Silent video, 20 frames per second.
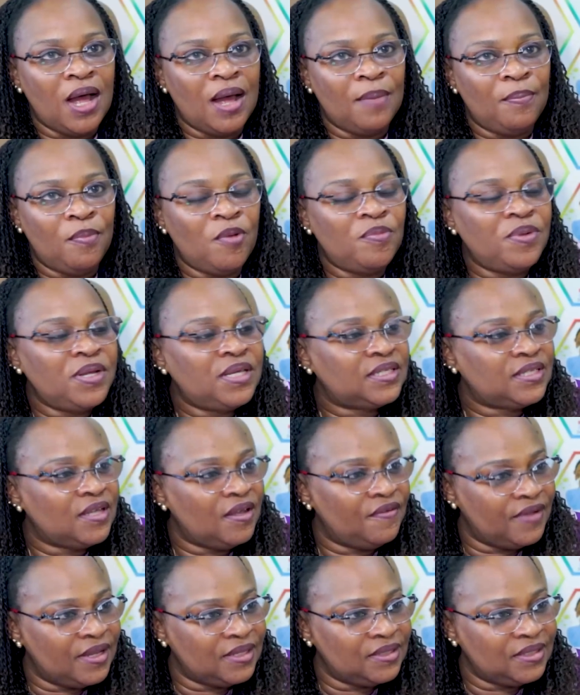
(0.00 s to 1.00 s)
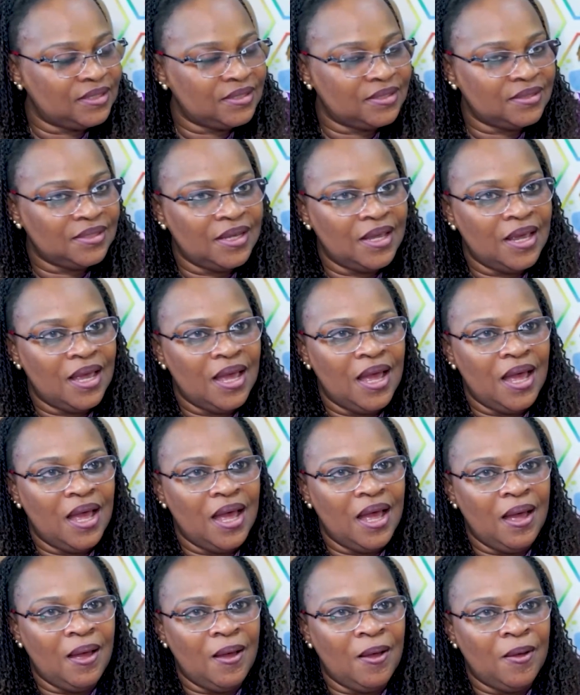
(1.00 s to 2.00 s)
our public servants,
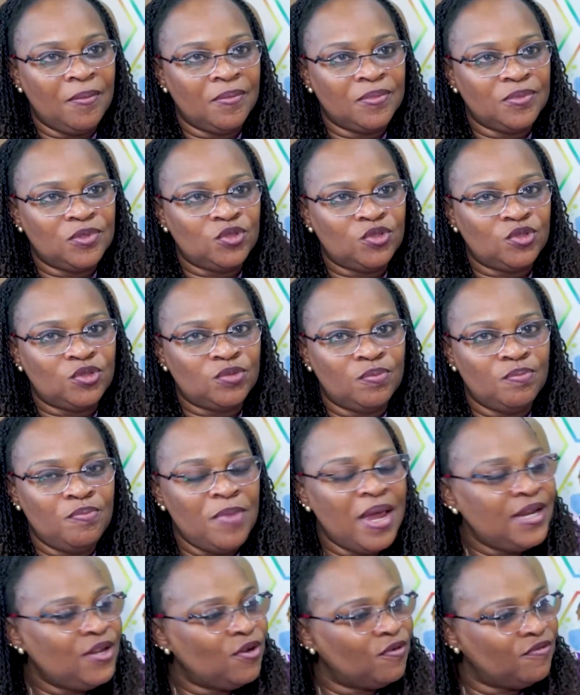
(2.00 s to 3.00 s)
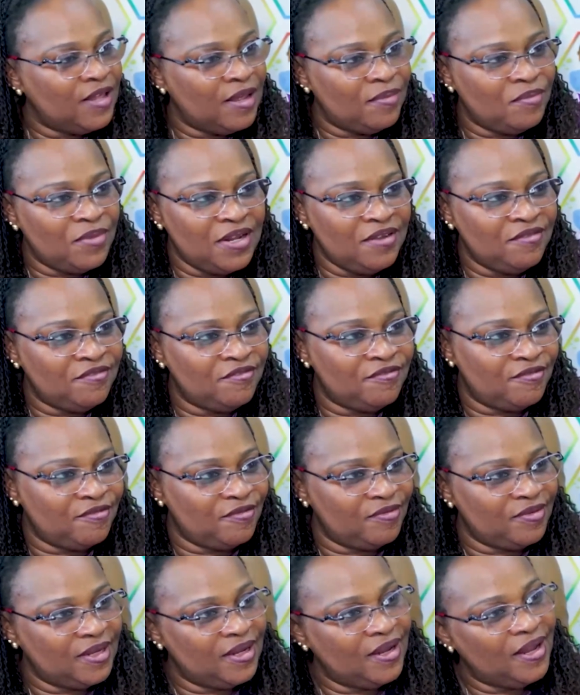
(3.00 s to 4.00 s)
many of them live
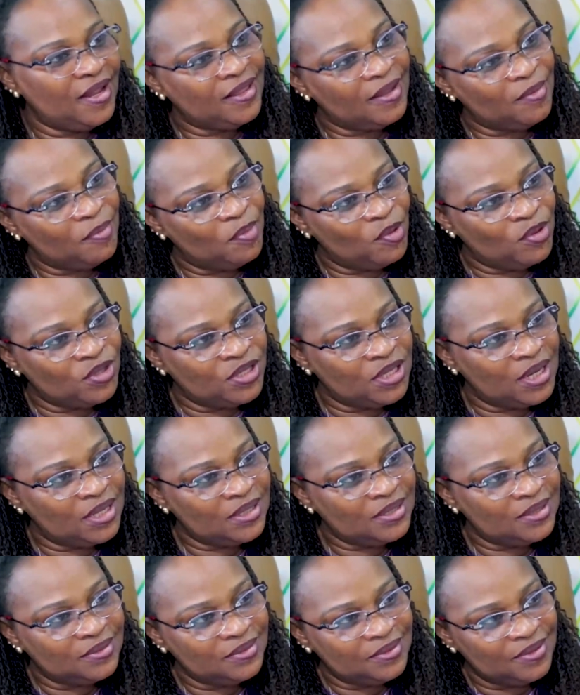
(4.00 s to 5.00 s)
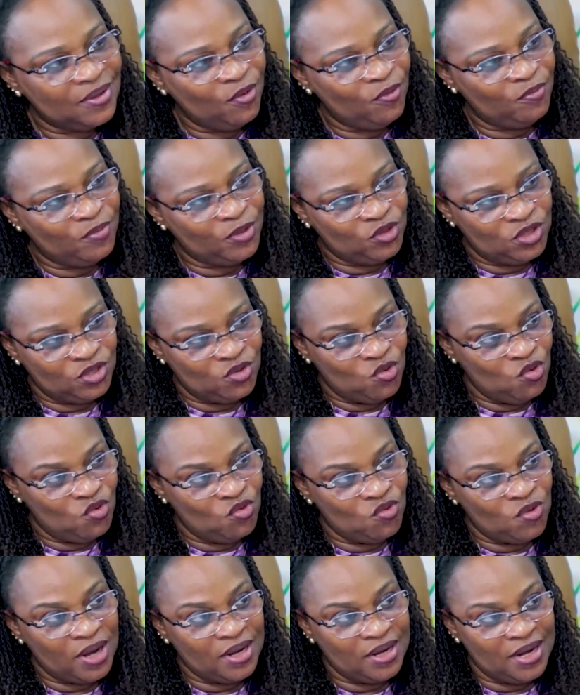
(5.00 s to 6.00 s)
in the borders or between
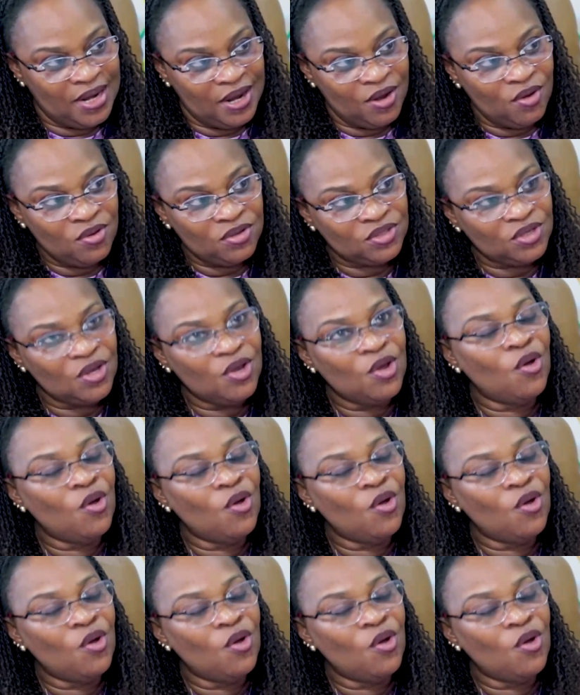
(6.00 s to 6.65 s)
Ogun and Lagos,